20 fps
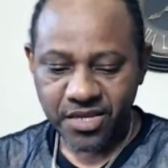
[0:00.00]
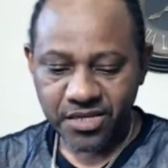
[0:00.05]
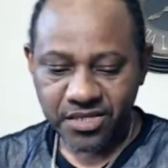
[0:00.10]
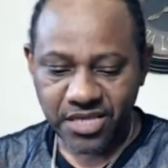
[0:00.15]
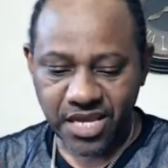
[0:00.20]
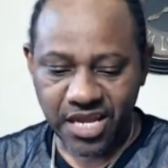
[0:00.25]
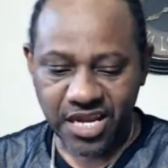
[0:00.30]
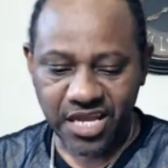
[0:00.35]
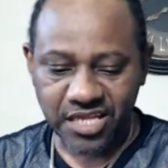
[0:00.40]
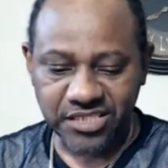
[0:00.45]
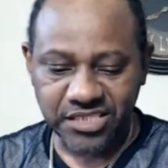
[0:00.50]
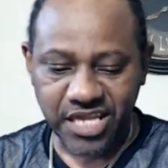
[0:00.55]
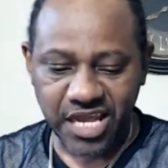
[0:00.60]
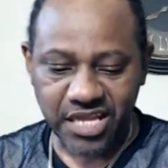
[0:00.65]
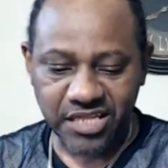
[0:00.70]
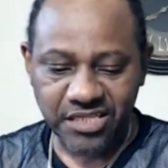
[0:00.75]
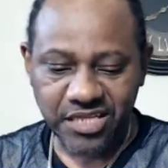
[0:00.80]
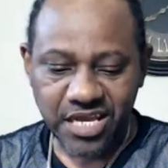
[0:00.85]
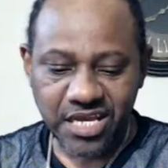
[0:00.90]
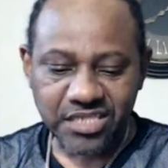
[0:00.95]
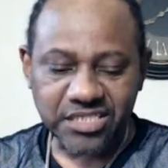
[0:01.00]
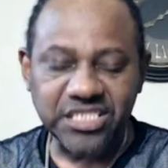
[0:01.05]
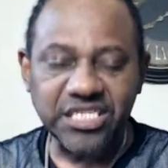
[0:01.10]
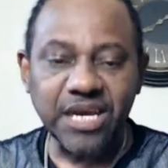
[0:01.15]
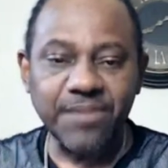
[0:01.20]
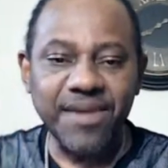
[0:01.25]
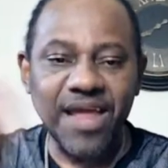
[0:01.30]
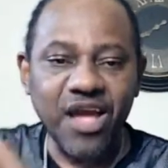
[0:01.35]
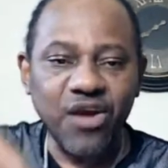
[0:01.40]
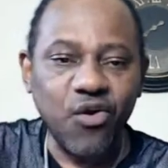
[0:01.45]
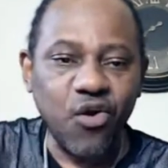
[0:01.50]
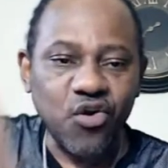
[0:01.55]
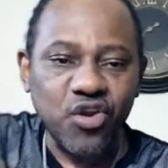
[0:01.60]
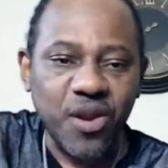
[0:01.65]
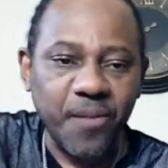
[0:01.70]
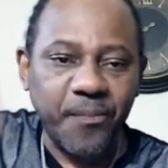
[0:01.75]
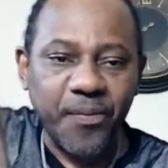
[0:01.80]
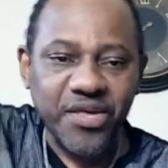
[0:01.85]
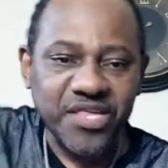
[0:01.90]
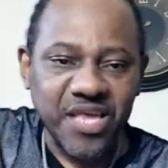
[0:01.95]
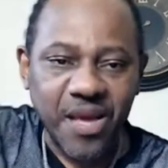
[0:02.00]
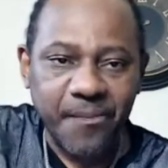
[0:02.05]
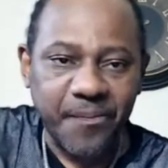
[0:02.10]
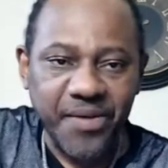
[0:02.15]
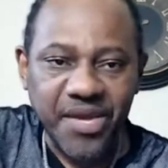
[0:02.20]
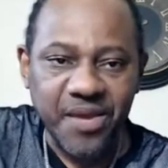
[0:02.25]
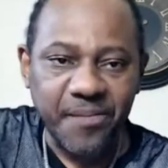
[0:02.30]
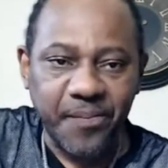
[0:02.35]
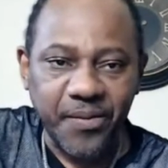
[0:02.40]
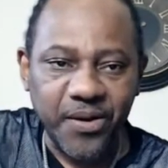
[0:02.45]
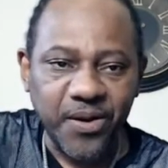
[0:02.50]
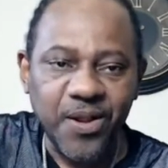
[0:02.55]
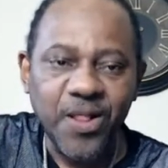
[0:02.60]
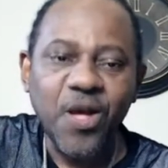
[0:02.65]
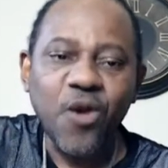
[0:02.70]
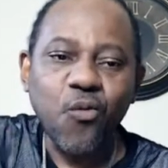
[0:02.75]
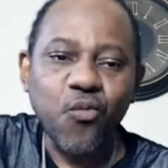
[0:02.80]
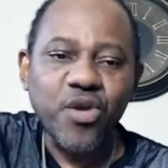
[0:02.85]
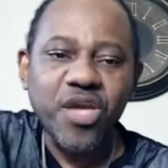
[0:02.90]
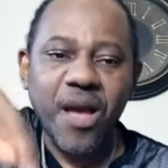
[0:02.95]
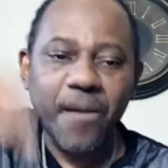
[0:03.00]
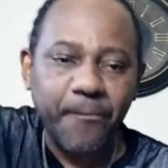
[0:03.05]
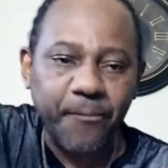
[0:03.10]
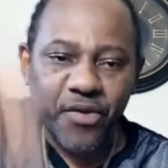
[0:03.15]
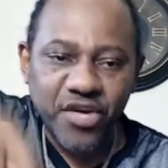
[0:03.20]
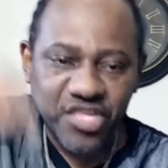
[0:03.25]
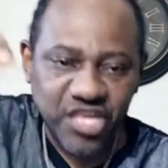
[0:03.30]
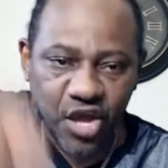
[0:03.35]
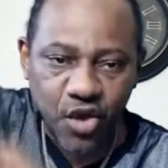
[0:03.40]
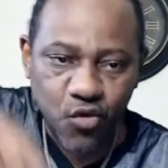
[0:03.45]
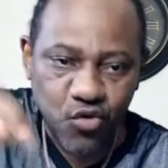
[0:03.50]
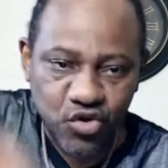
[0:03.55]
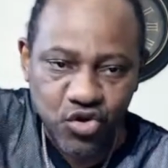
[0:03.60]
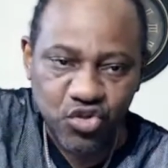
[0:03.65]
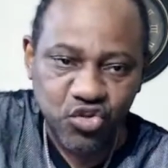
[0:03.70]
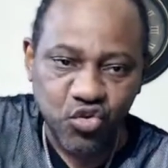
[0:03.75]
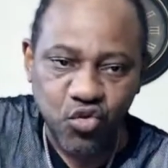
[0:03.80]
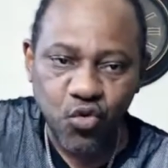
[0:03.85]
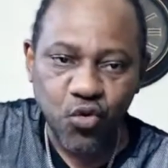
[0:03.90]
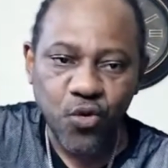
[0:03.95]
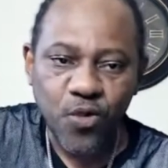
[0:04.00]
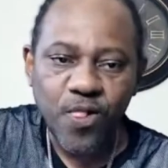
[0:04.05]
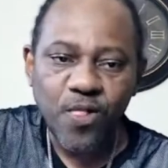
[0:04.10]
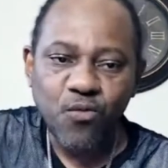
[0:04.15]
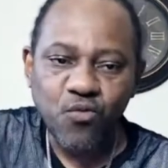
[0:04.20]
You understand? Same like on the pressure people, we are pressure uno two.